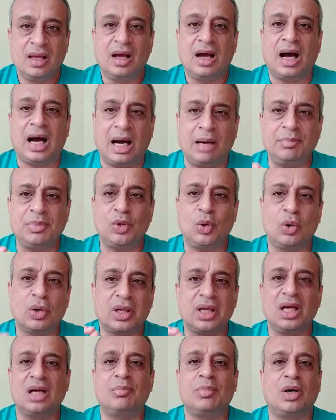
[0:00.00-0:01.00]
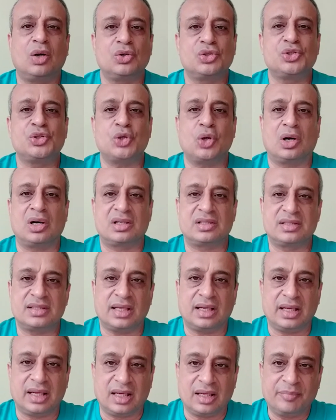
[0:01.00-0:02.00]
I'm talking about short
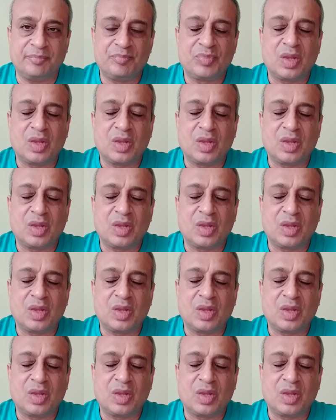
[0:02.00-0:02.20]
selling,